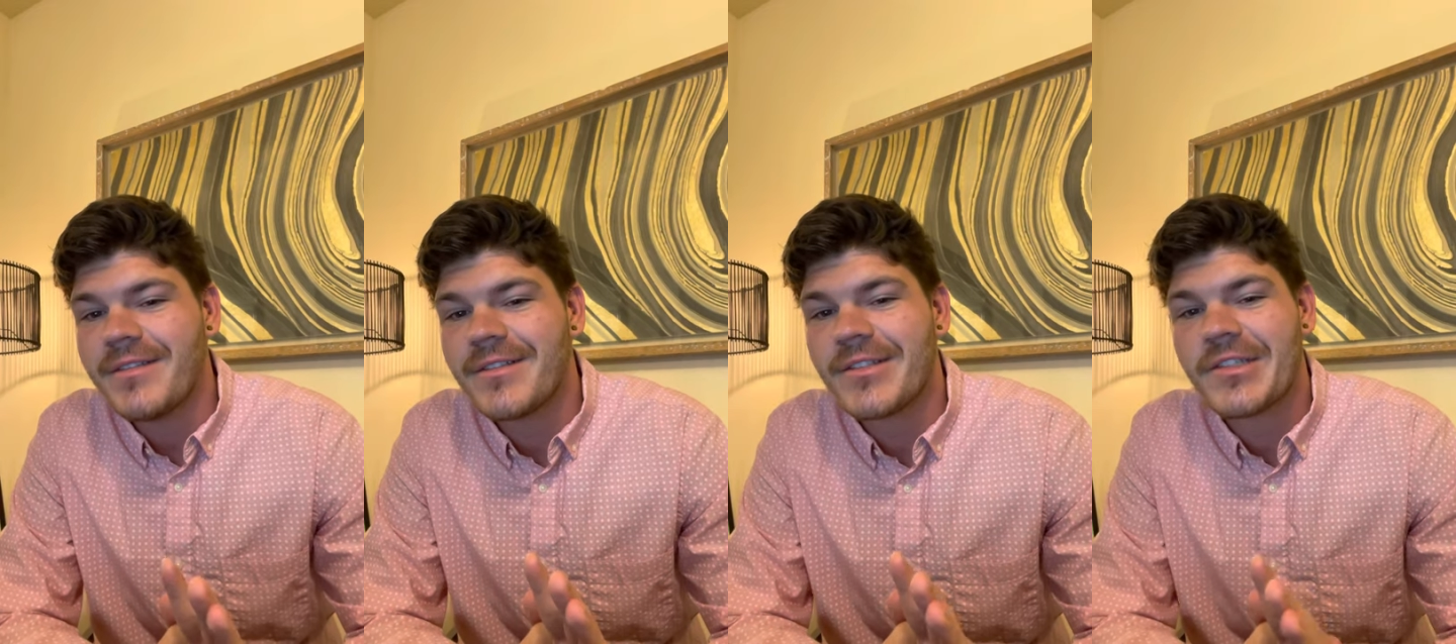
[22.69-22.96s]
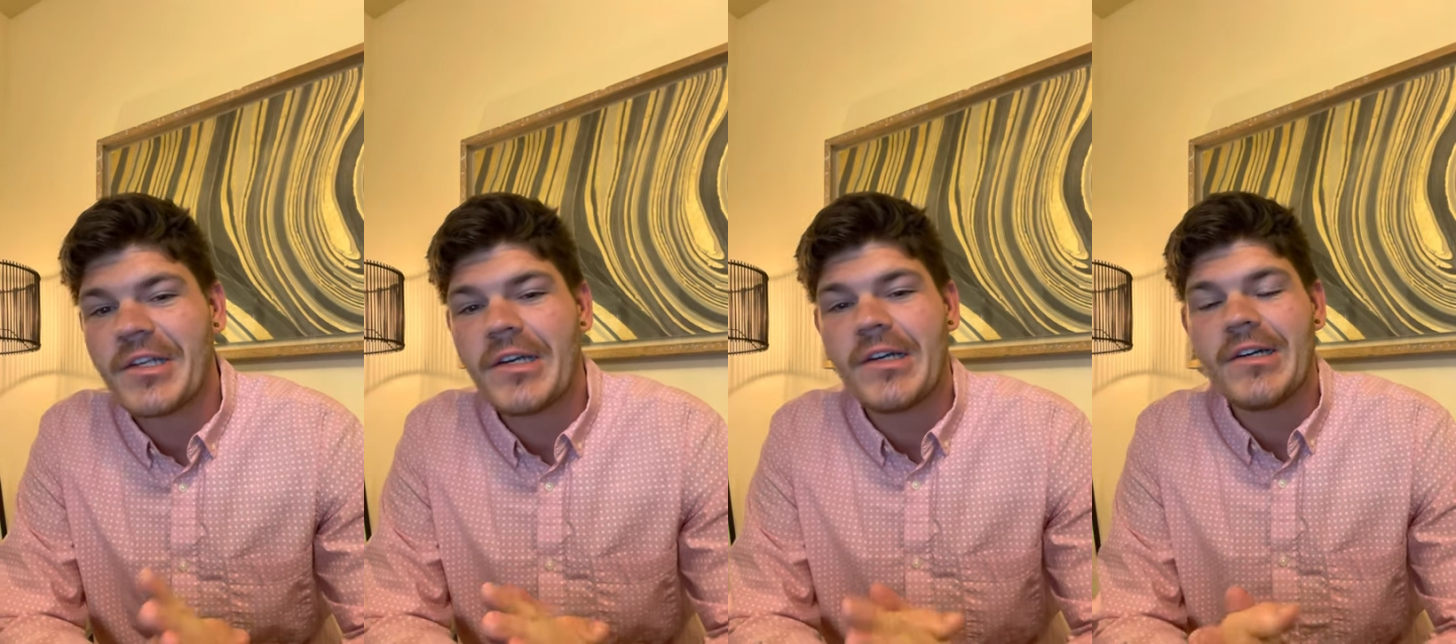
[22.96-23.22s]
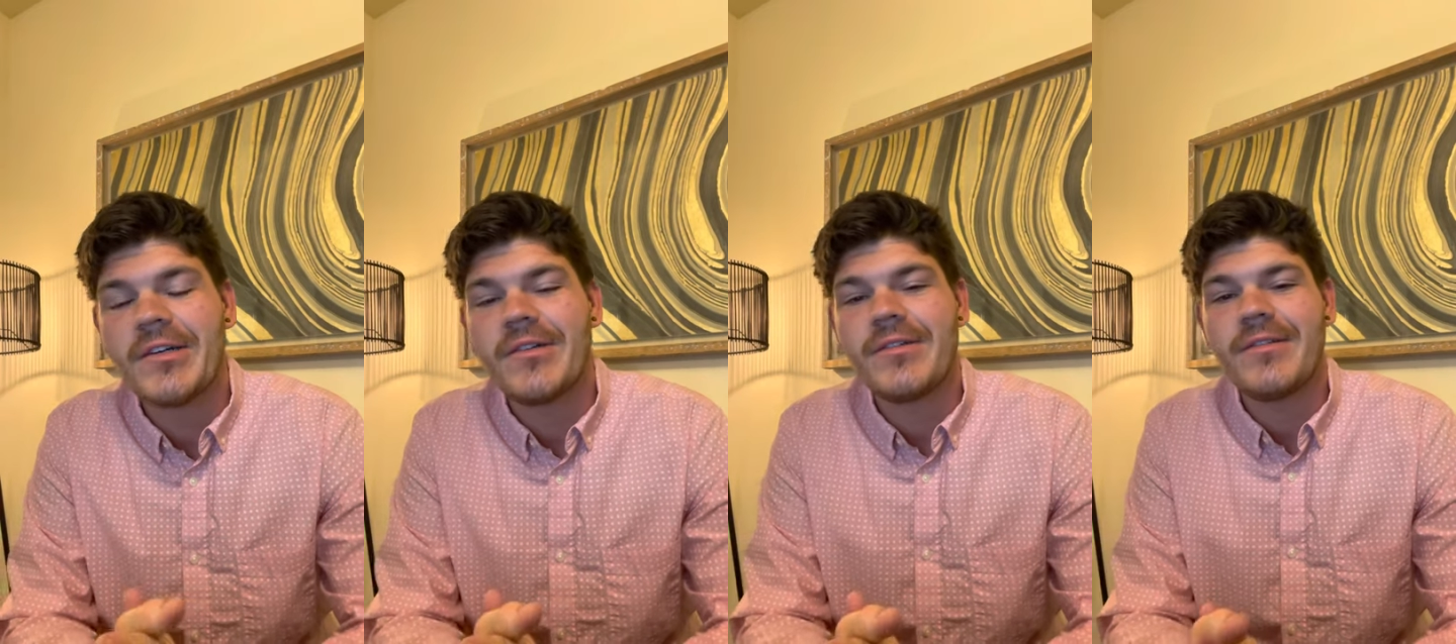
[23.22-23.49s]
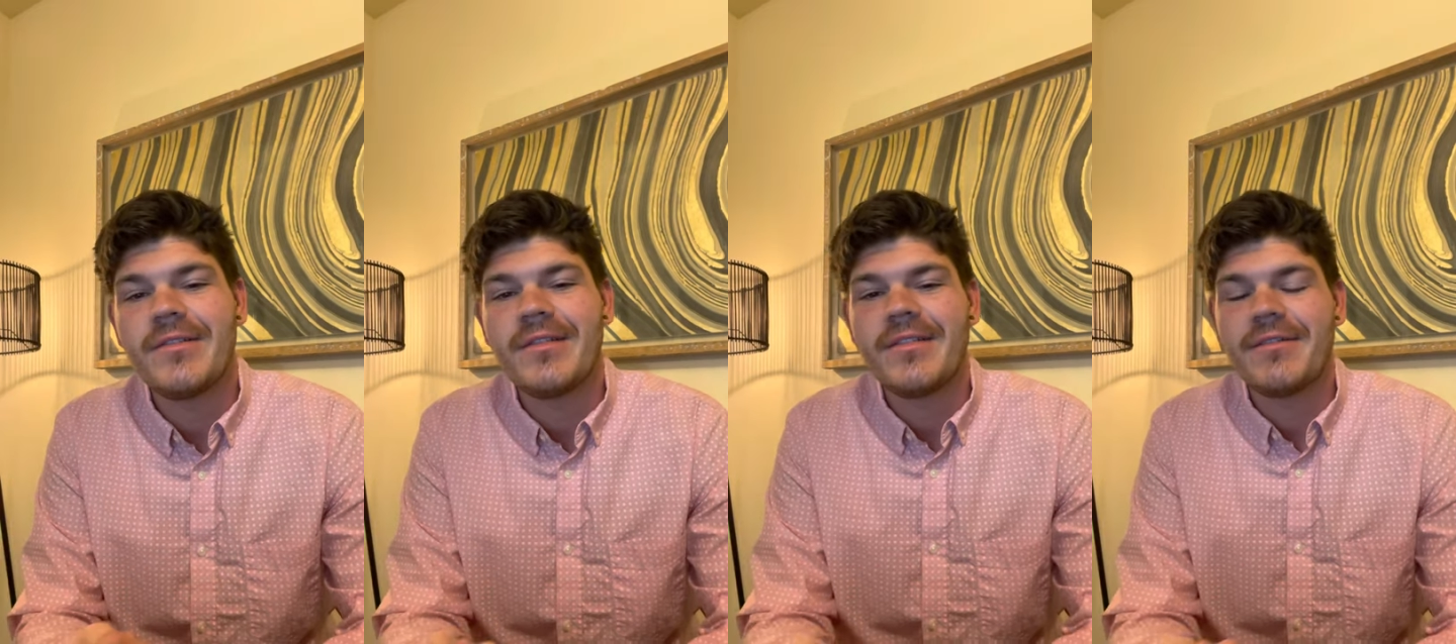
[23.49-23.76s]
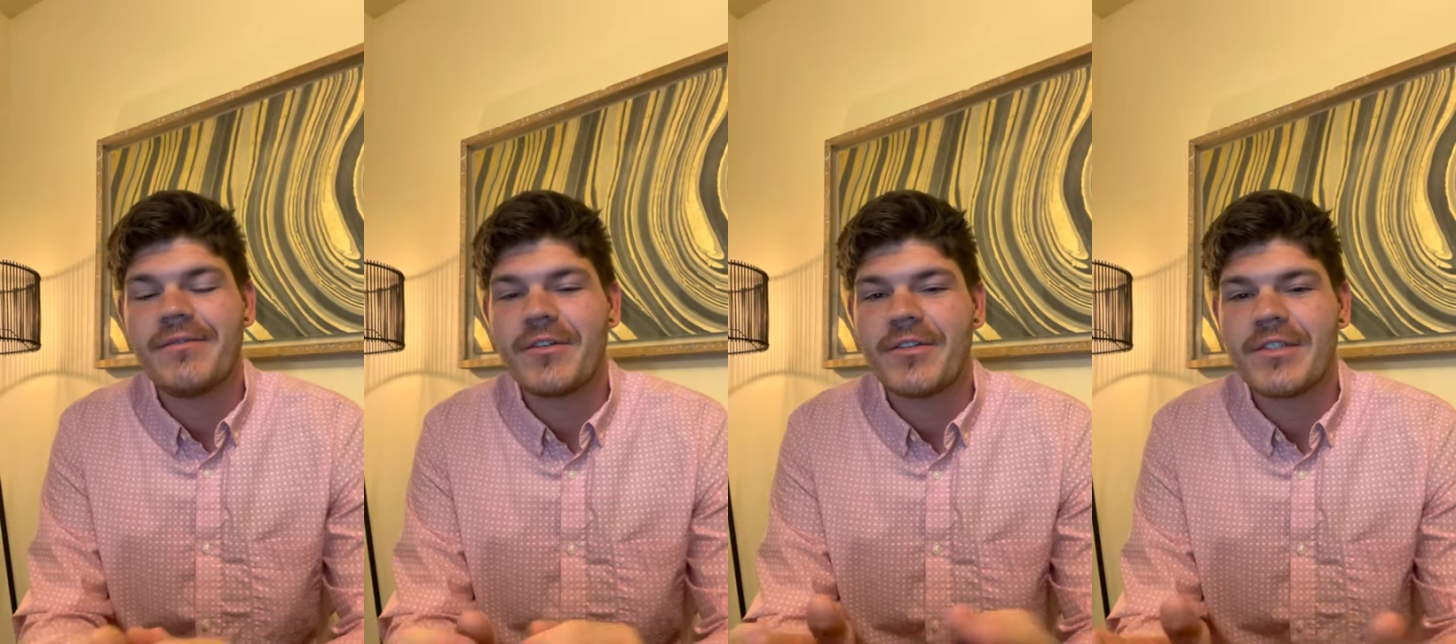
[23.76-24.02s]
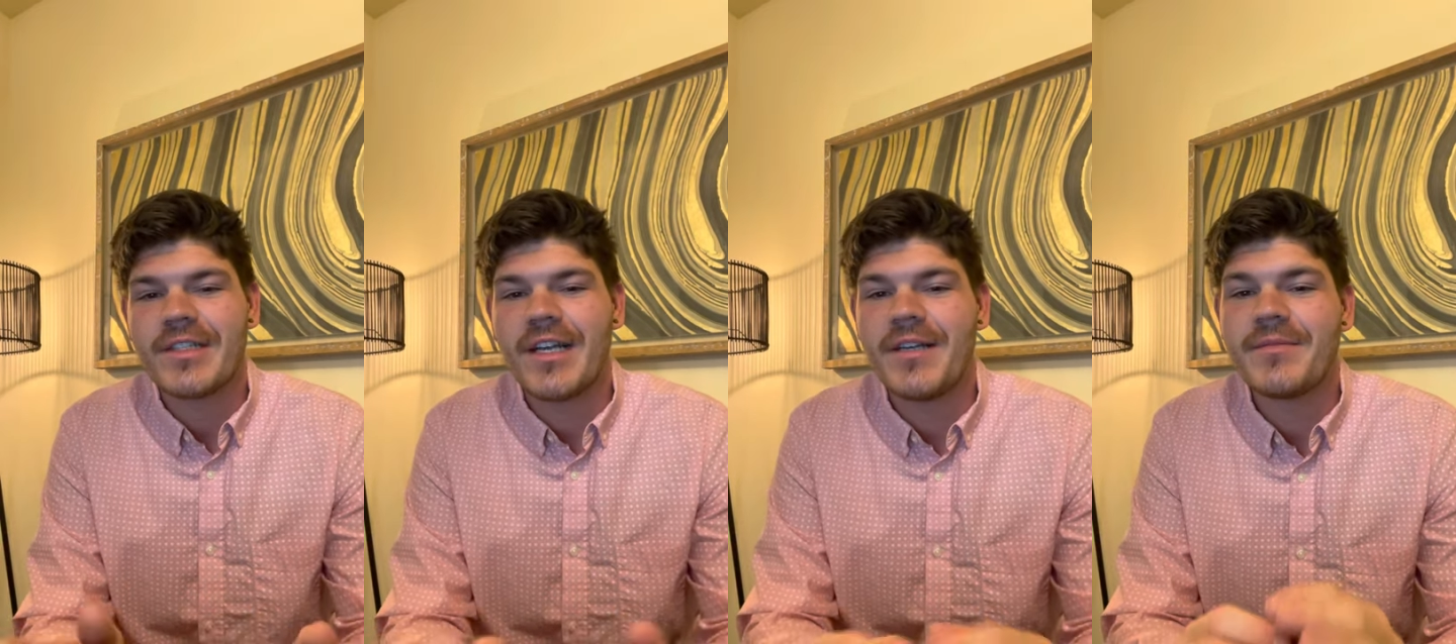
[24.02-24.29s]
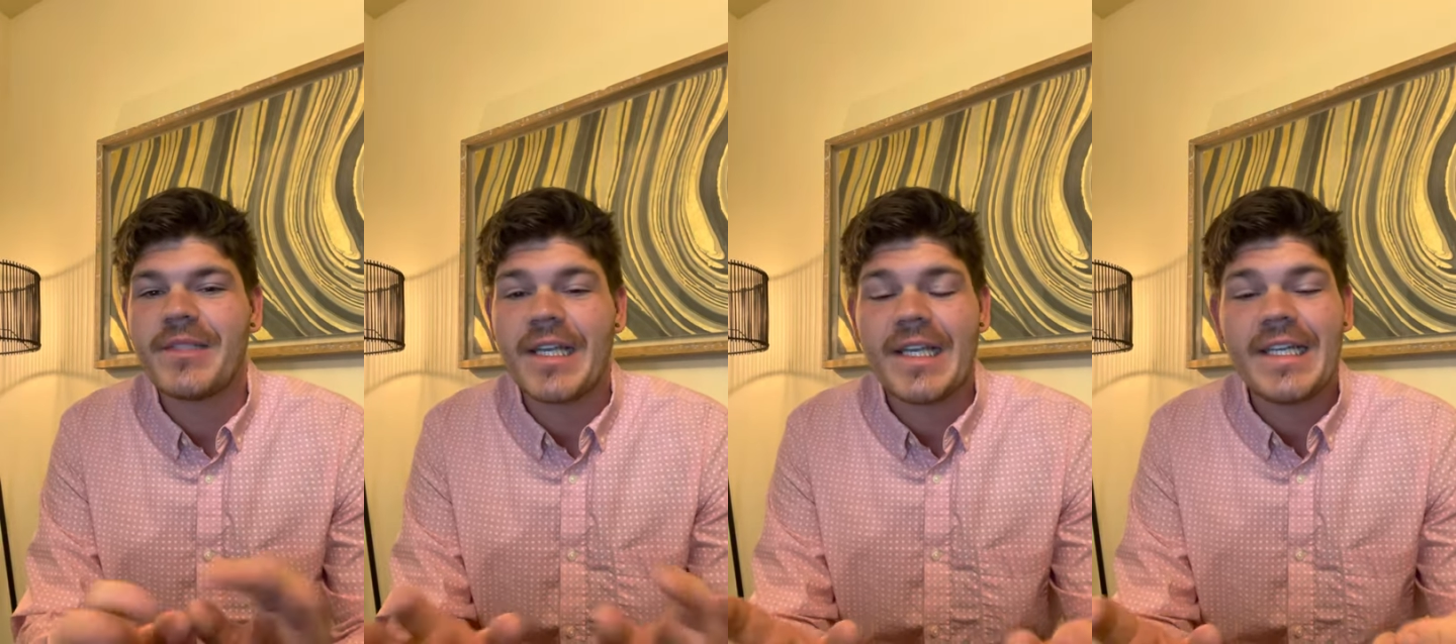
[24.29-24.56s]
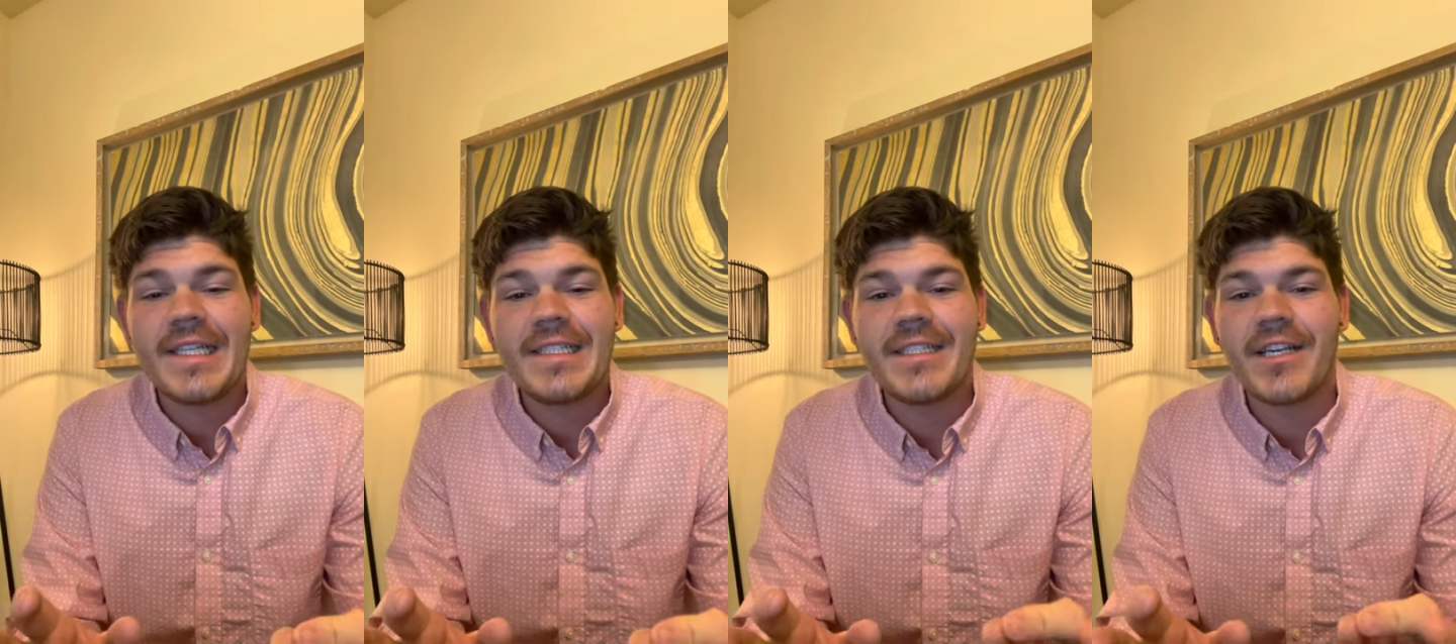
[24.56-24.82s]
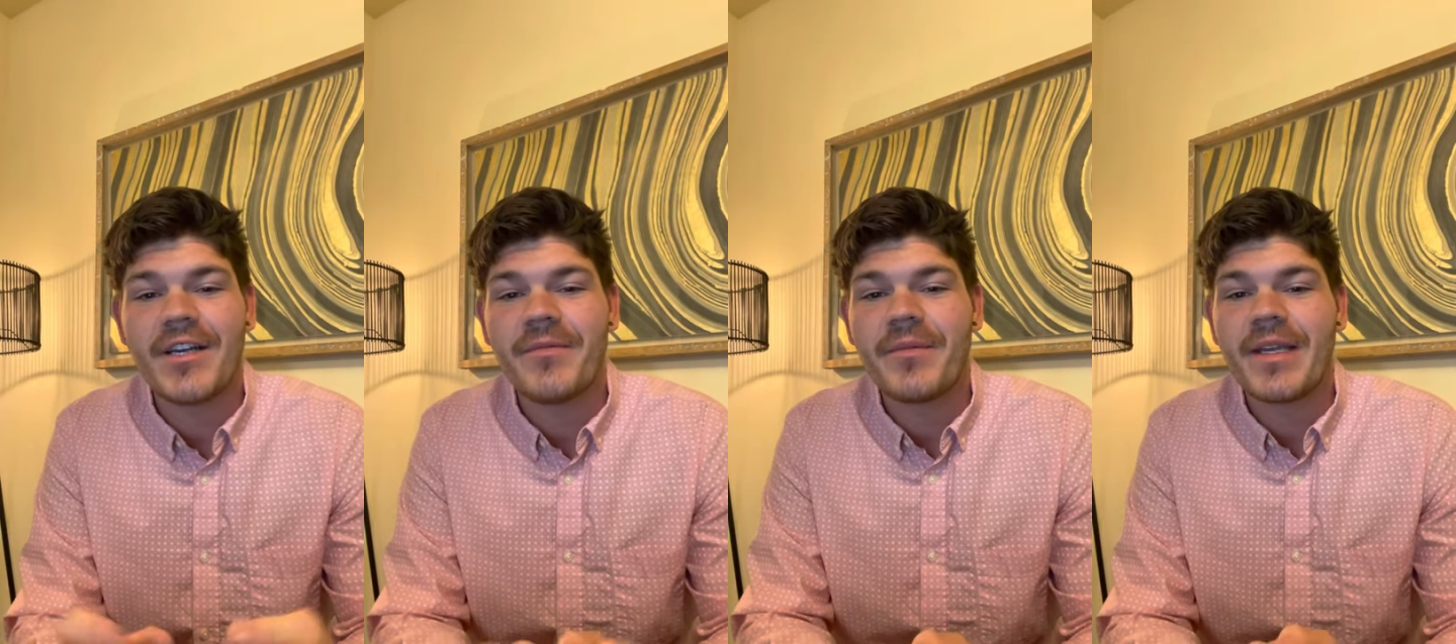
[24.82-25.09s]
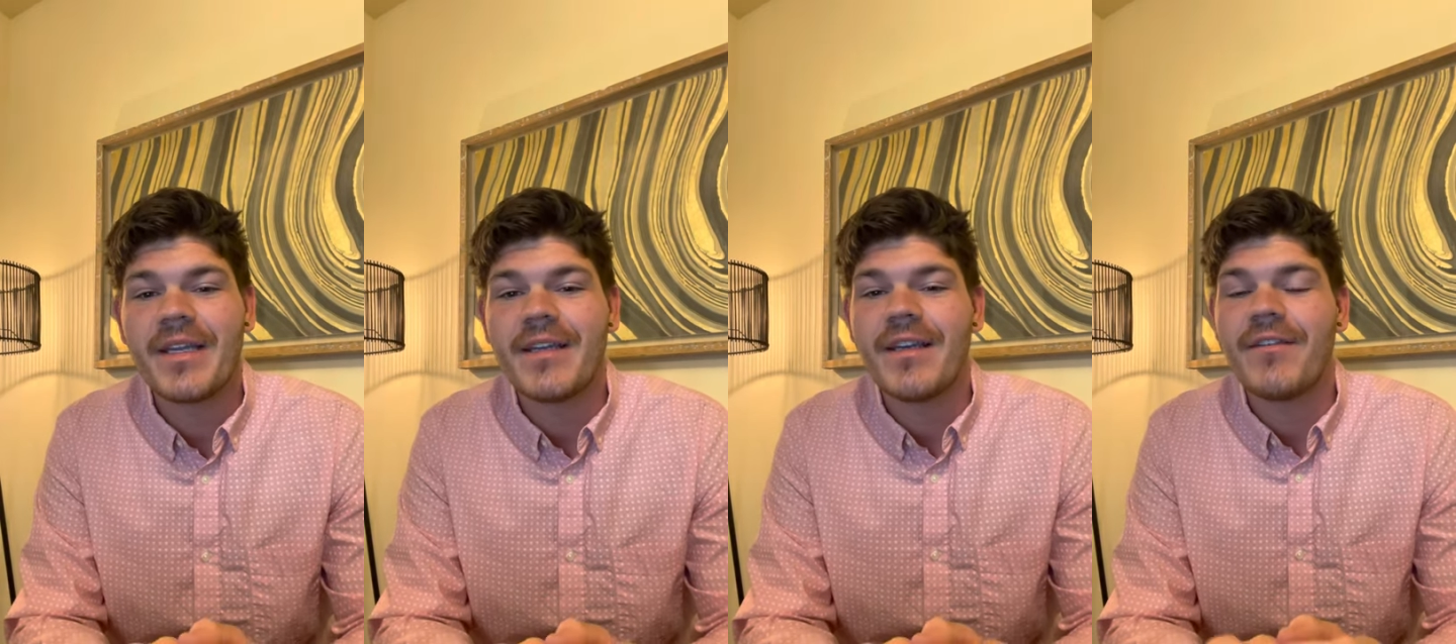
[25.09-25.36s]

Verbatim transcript: so first time, take it easy on me.